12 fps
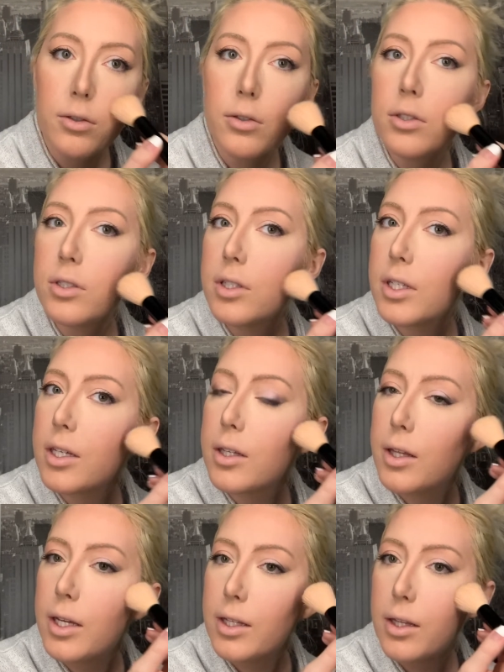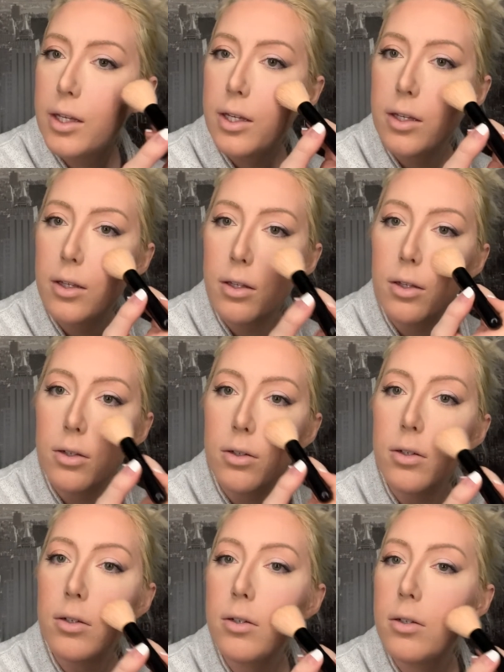just like lightly.
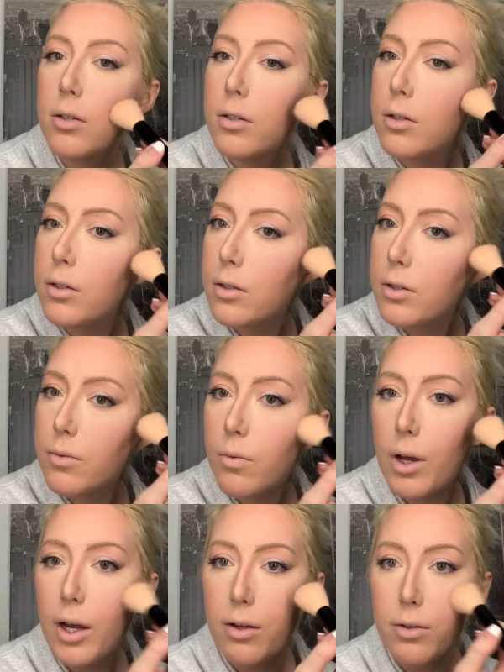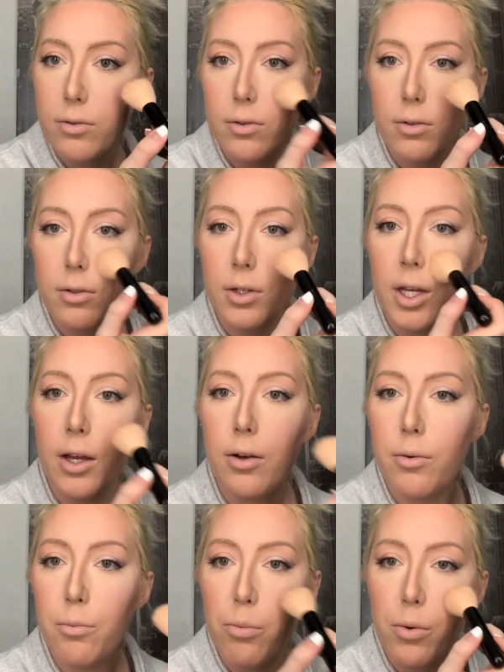Wow, look
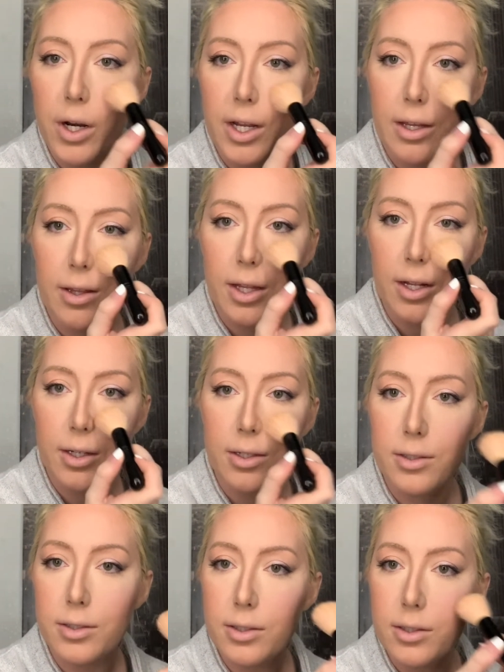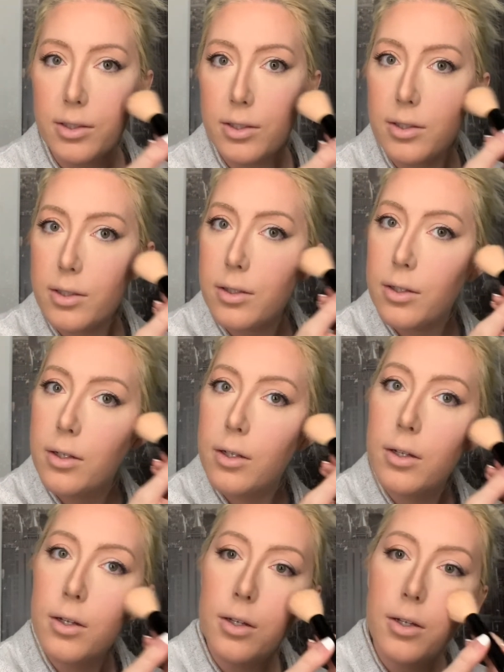how bright that is. It's
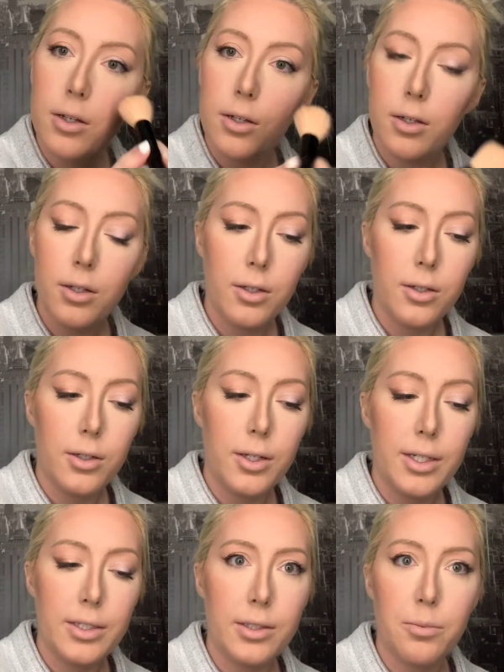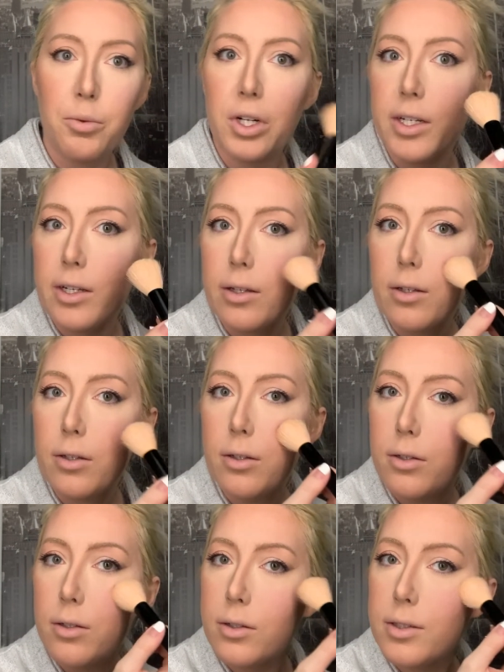nice and bright.
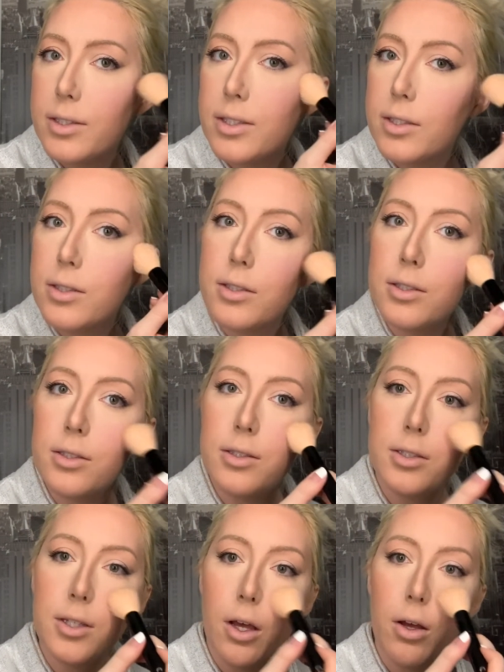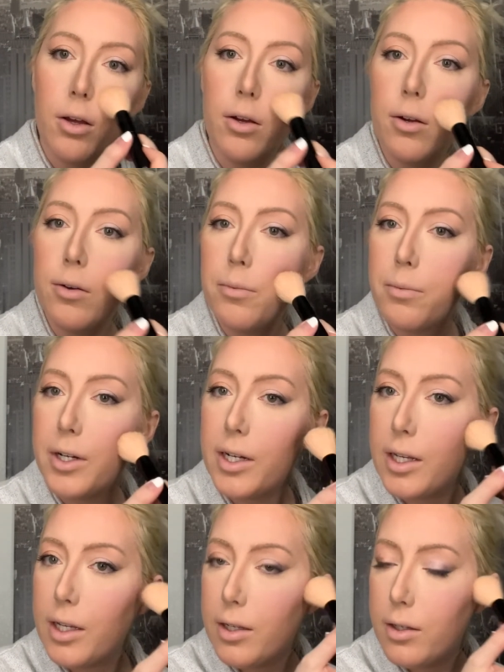So
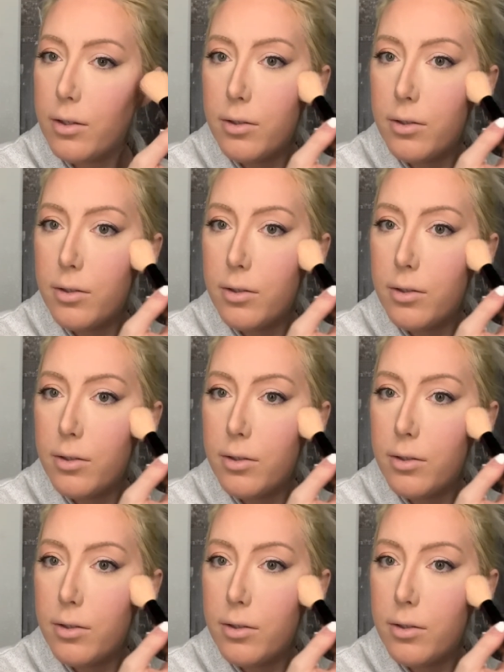pretty.